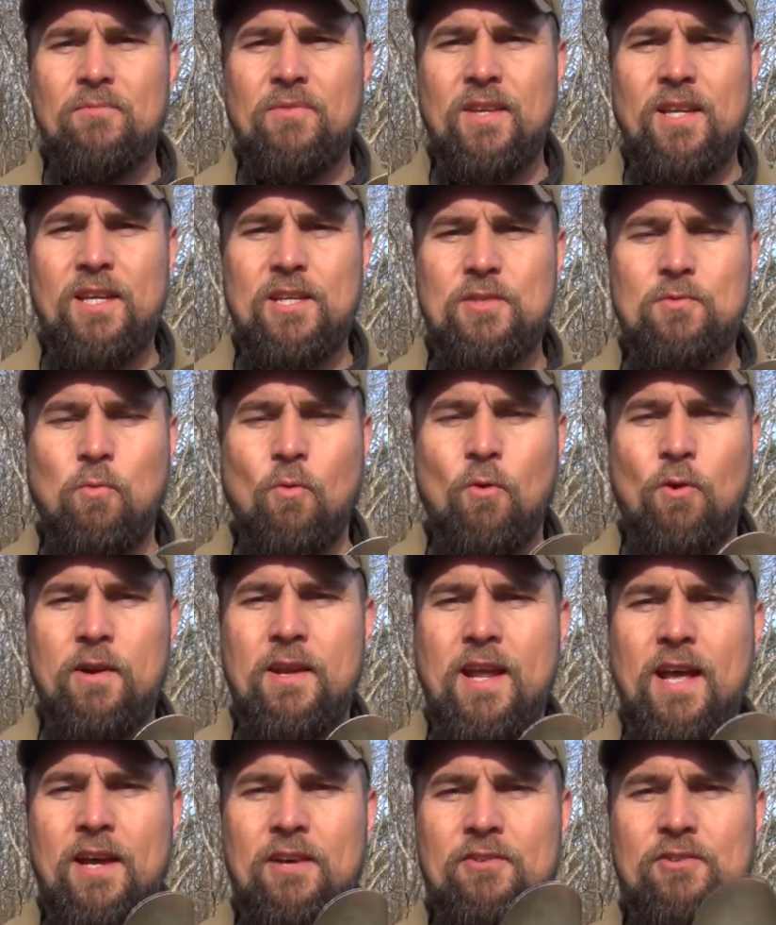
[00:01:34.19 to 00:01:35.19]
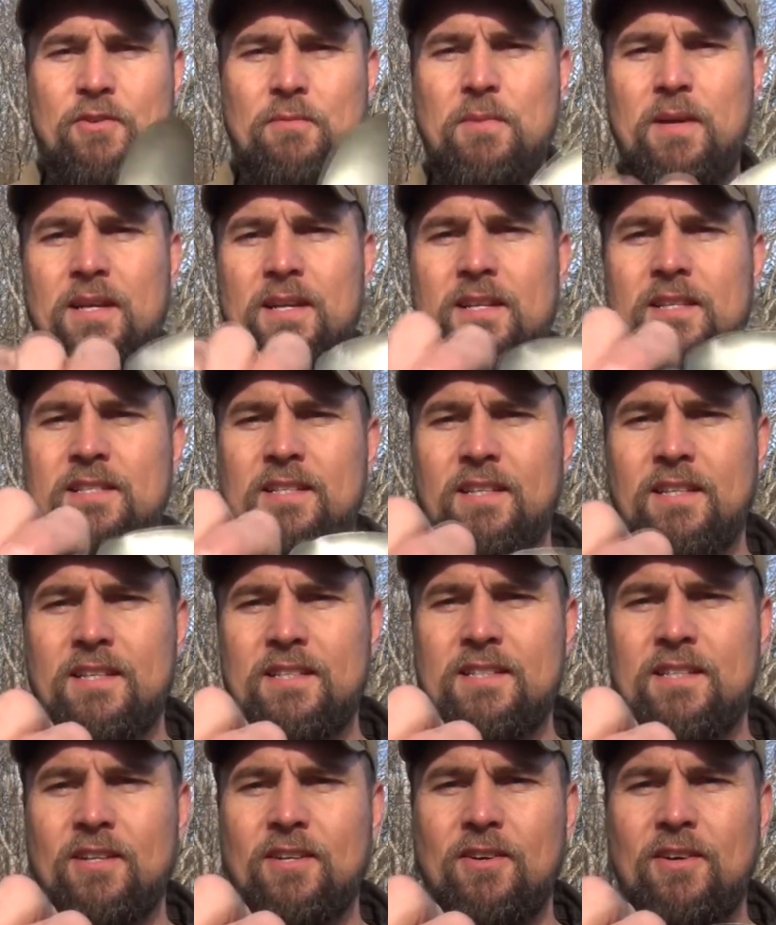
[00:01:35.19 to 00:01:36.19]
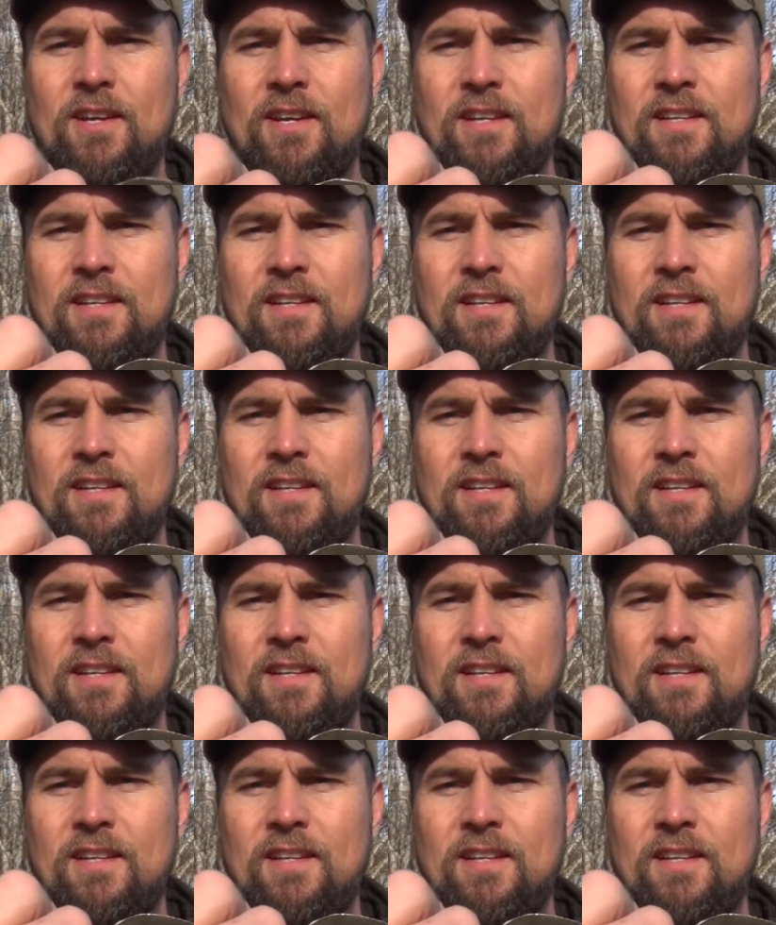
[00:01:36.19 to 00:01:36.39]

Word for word: is worn down tremendously. So